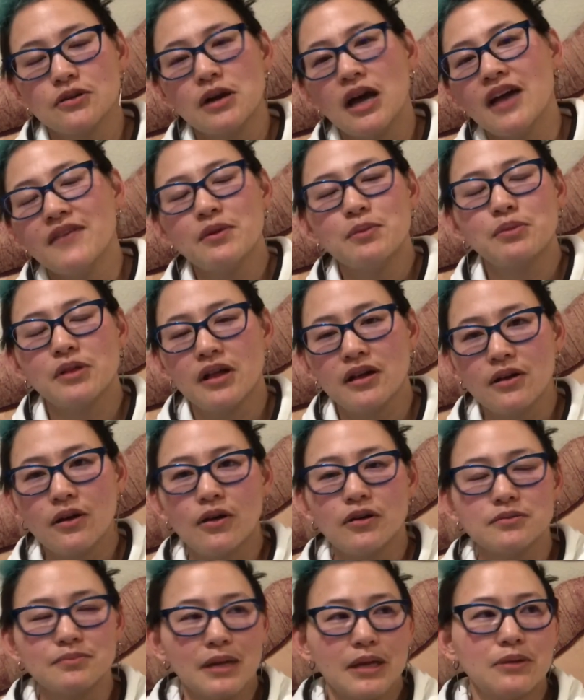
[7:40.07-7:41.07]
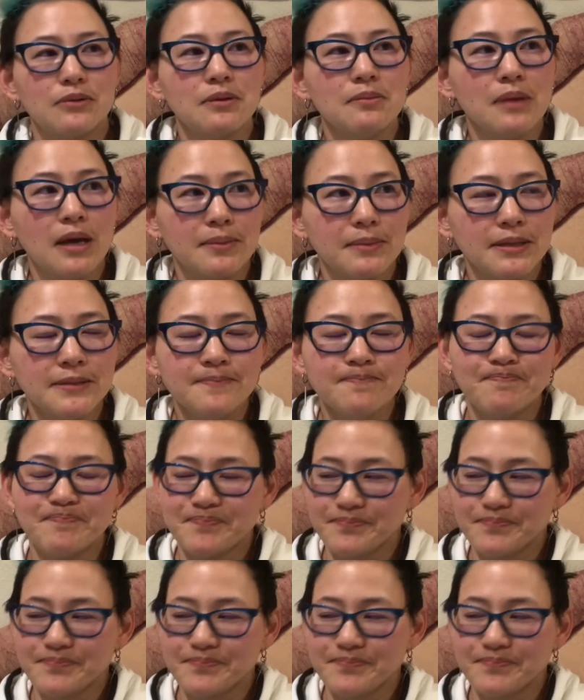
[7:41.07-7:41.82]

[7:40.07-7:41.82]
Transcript: I have a blog called Mandarin Mama,